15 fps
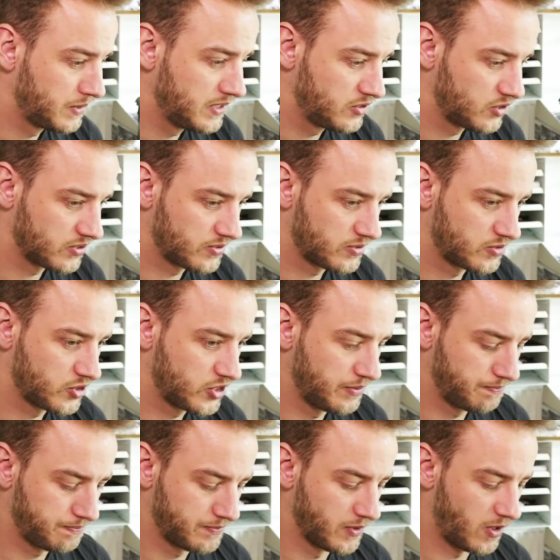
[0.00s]
be just
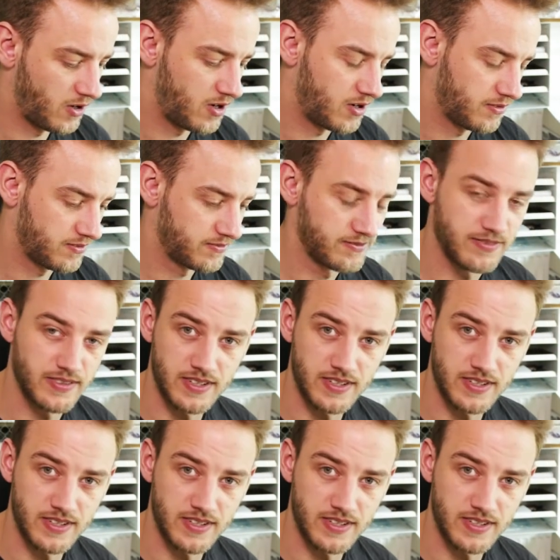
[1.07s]
chipped off